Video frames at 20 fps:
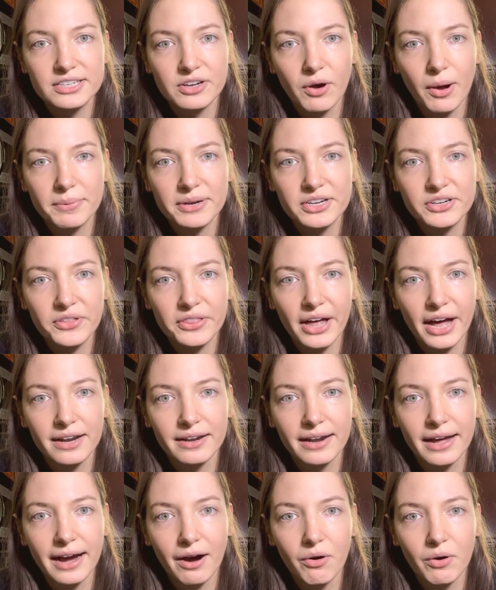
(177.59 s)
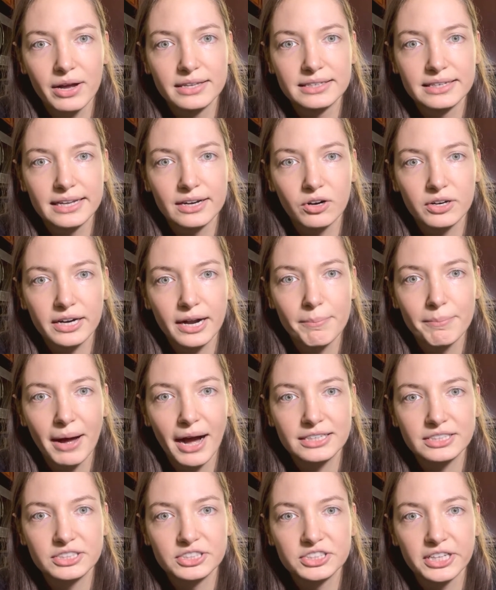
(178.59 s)
So I'm going to do that now, and then I'll come
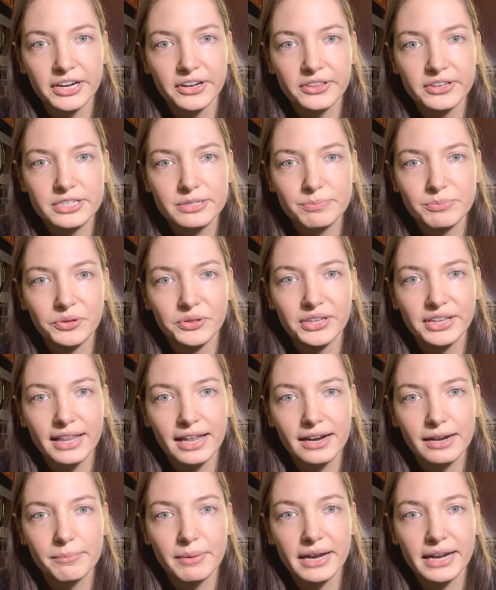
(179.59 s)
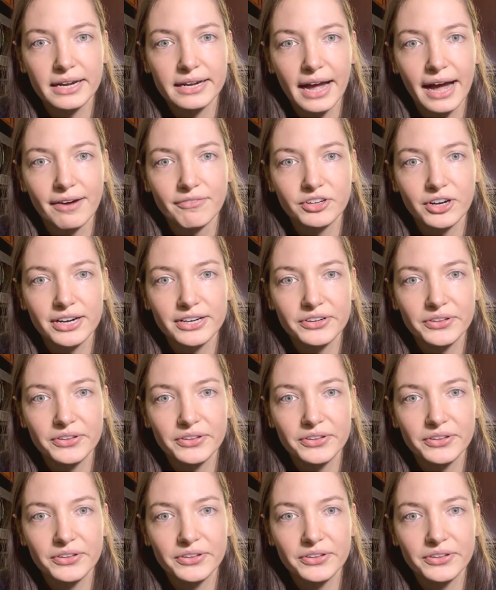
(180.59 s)
back to show you the smoothie that I make after I do